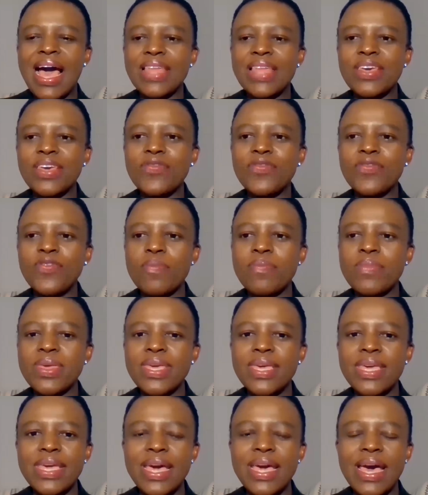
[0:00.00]
I think for
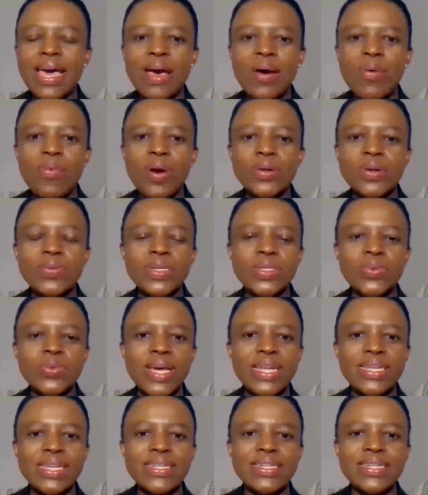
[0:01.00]
me, what was
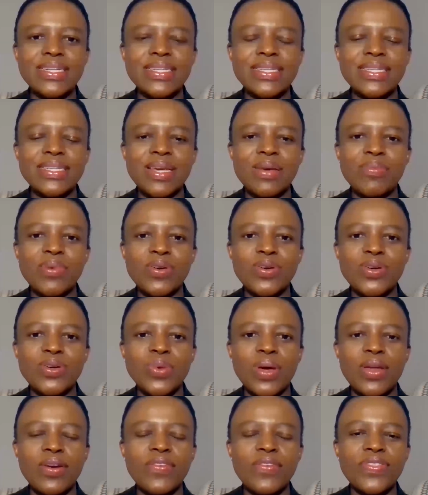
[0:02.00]
quite interesting, because
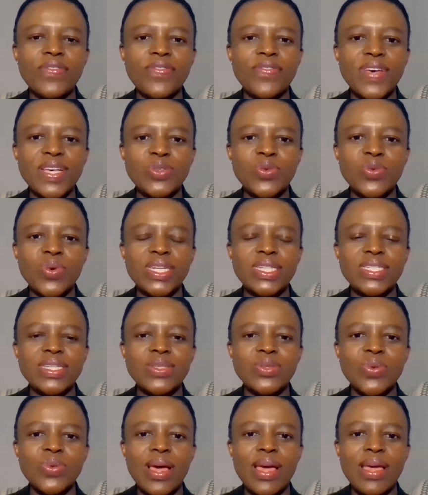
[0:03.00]
one of the first
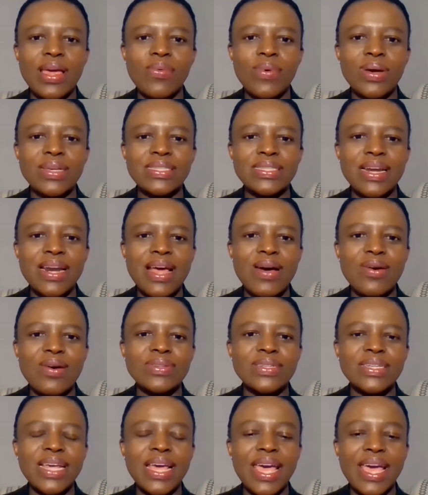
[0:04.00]
questions was
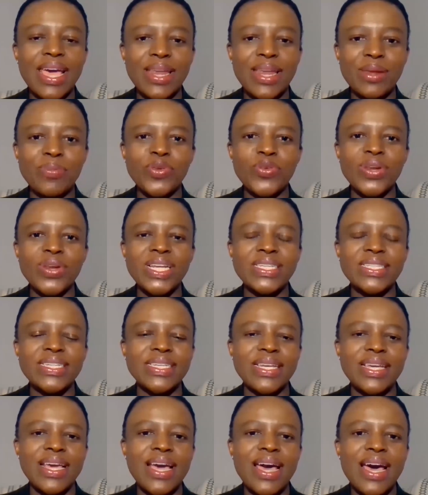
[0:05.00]
around herd
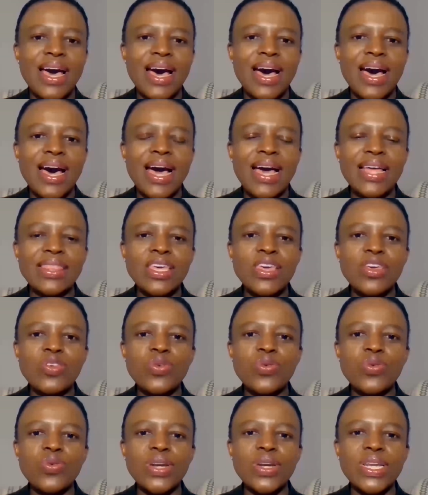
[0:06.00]
immunity. I
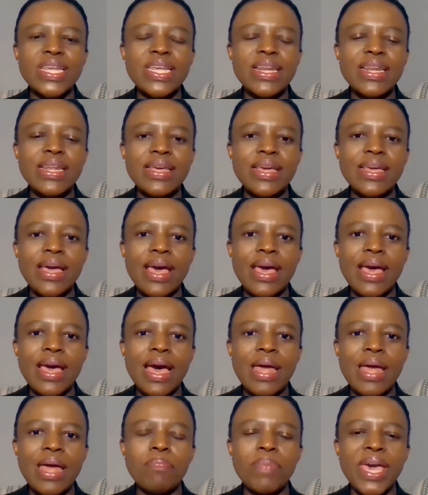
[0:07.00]
think you really
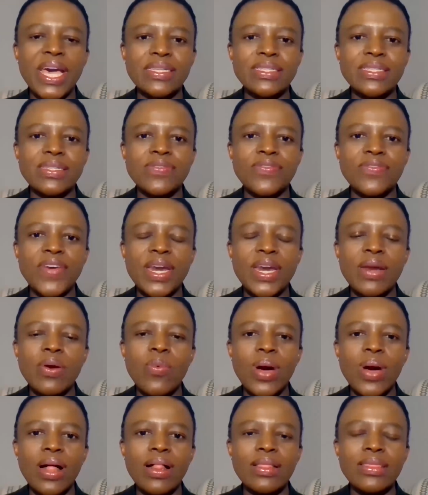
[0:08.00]
unpacked it very
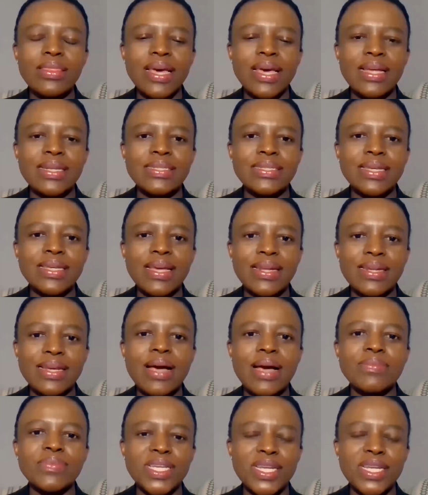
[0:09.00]
well, that it
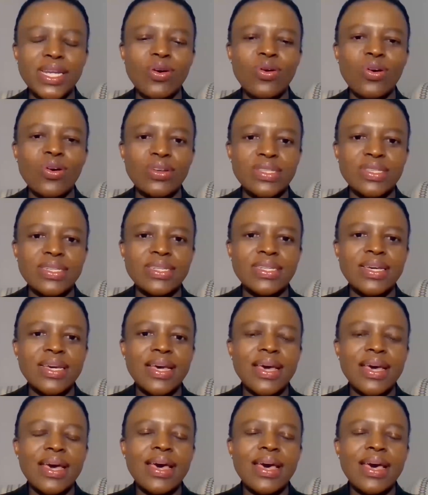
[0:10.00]
comes at a cost.